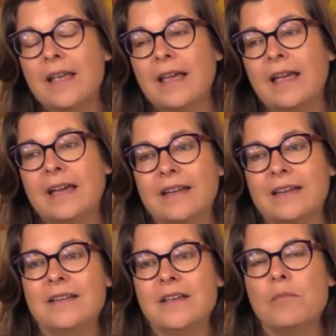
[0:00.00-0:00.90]

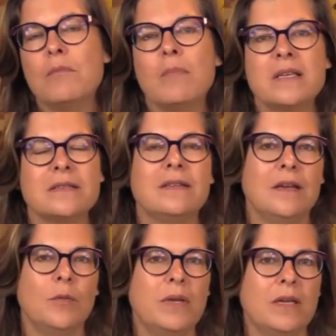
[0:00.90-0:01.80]
And mustn't
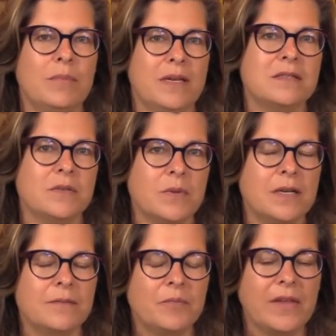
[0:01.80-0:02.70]
there be a best
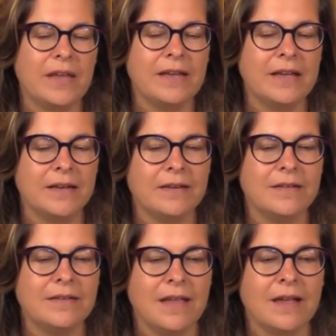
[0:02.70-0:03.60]
one? And
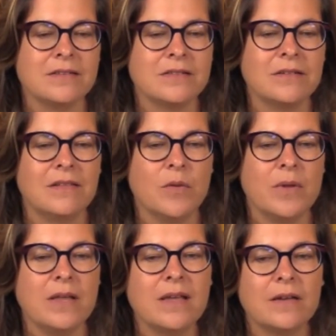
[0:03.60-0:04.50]
the answer that
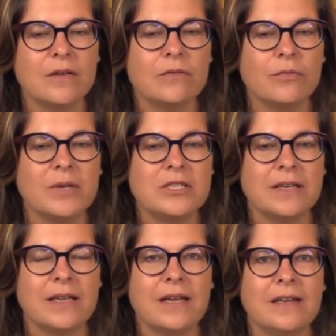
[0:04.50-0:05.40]
we give, which
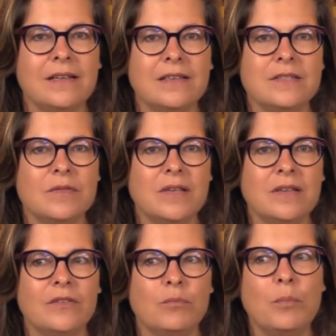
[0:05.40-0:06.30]
again is
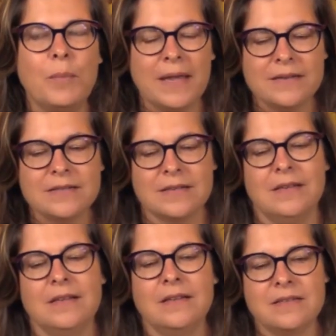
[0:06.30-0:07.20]
based
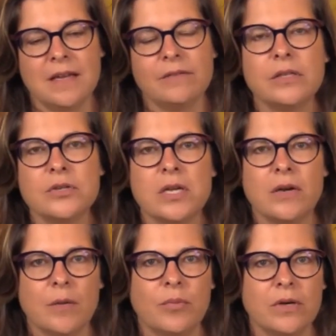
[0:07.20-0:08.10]
in this
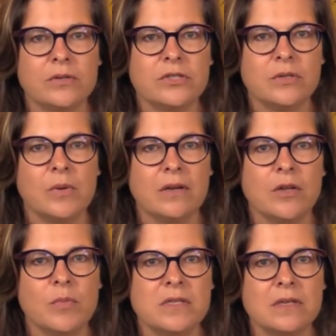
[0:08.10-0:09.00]
evolutionary approach to what
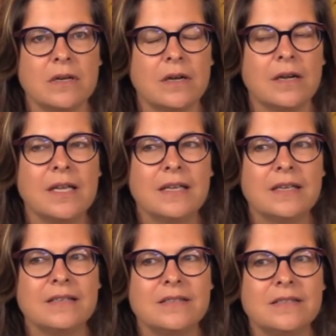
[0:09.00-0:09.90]
humans are,
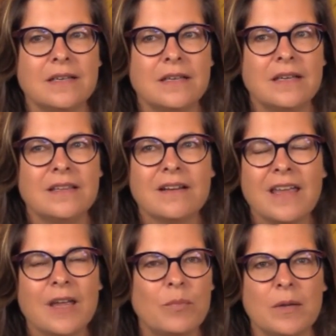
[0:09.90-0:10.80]
is there
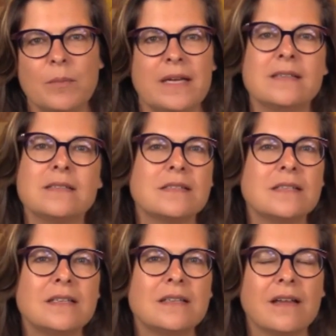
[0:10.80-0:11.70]
can't be a best.
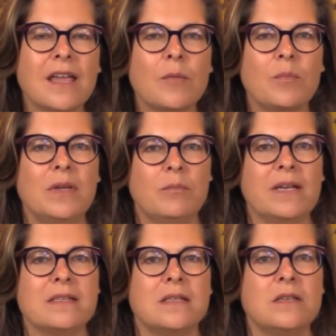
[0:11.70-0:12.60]
There can't be a
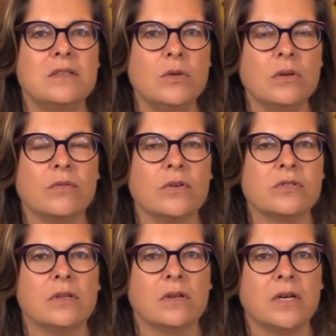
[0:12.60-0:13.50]
best that is
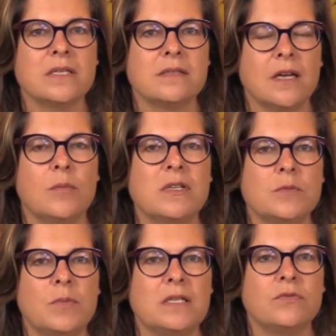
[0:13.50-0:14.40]
universal across time and
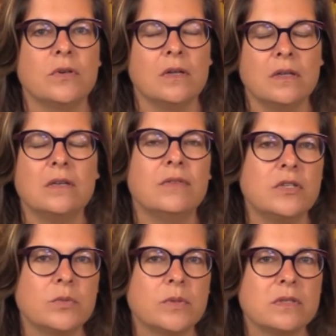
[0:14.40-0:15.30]
space for all
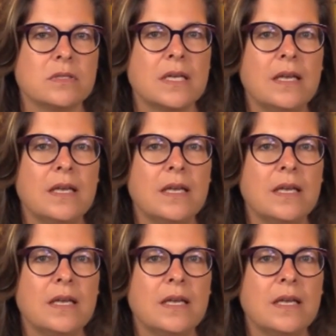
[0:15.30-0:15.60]
individuals.